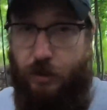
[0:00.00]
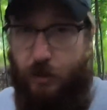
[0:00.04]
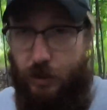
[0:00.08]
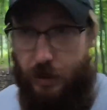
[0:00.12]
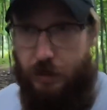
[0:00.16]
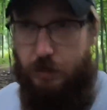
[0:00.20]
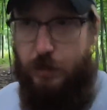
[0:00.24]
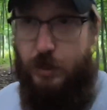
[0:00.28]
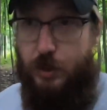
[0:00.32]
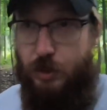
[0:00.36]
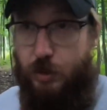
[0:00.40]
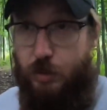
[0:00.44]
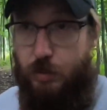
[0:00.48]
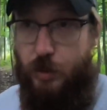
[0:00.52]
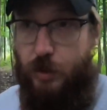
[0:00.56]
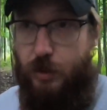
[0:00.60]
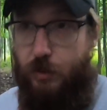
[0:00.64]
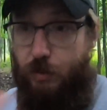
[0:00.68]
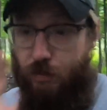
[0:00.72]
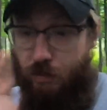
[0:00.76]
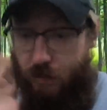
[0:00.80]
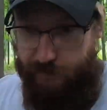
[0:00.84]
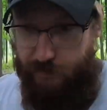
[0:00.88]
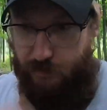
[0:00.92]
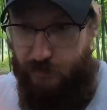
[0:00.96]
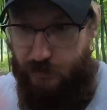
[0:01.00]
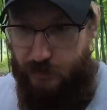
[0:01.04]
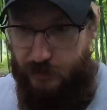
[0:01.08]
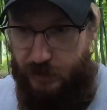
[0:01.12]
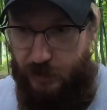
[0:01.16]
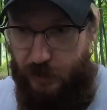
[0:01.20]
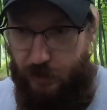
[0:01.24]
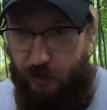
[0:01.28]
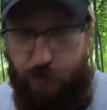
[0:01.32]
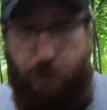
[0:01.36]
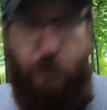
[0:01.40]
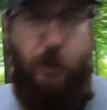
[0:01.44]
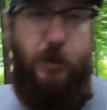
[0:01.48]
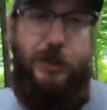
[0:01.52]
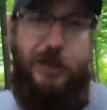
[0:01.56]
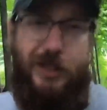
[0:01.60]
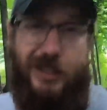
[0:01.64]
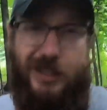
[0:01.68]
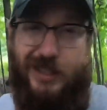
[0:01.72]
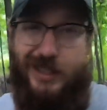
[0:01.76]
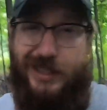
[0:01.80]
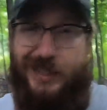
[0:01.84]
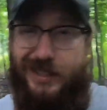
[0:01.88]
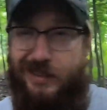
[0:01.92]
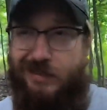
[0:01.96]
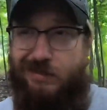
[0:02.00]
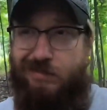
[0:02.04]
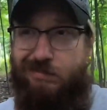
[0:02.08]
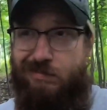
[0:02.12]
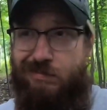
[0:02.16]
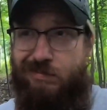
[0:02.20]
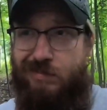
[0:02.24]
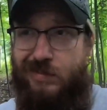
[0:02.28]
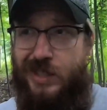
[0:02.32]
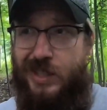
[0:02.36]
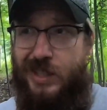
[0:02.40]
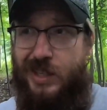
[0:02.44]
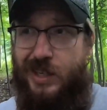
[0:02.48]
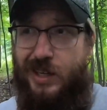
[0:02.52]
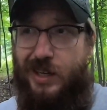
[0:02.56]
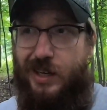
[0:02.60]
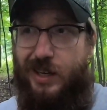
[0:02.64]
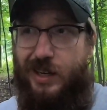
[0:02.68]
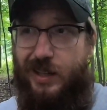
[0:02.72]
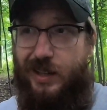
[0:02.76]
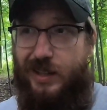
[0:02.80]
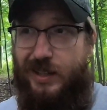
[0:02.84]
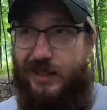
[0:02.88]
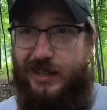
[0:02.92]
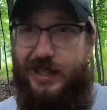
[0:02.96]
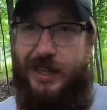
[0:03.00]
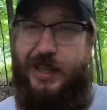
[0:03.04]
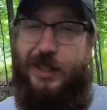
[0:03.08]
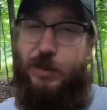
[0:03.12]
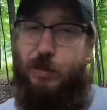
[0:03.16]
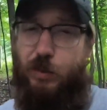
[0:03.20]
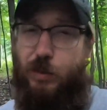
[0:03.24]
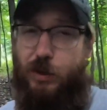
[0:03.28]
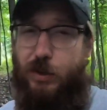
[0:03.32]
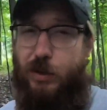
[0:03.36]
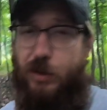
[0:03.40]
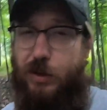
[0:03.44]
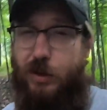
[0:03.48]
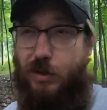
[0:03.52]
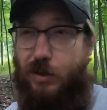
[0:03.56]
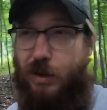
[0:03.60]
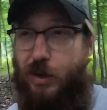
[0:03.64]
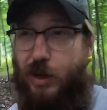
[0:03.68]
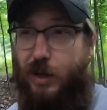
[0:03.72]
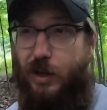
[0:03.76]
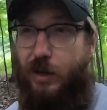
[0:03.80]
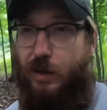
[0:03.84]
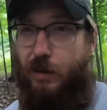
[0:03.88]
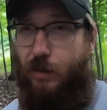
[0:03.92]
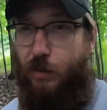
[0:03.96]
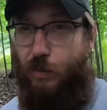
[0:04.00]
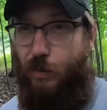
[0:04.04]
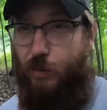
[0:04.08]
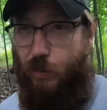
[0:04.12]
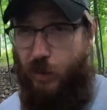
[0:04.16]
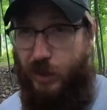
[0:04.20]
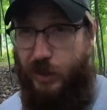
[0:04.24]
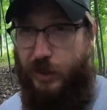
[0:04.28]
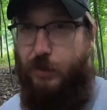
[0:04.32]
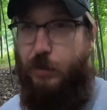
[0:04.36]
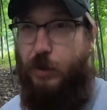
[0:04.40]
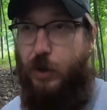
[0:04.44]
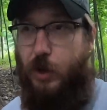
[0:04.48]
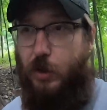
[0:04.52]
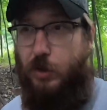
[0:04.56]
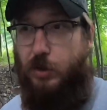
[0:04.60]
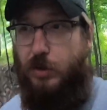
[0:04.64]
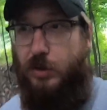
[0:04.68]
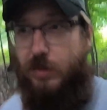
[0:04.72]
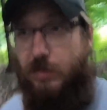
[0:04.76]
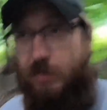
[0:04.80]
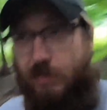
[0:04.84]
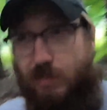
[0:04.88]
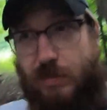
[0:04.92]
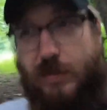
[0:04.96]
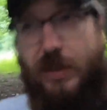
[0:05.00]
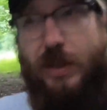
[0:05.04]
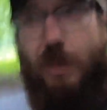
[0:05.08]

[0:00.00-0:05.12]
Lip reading: I'm stupid. Unfortunately, these heads were really gross. They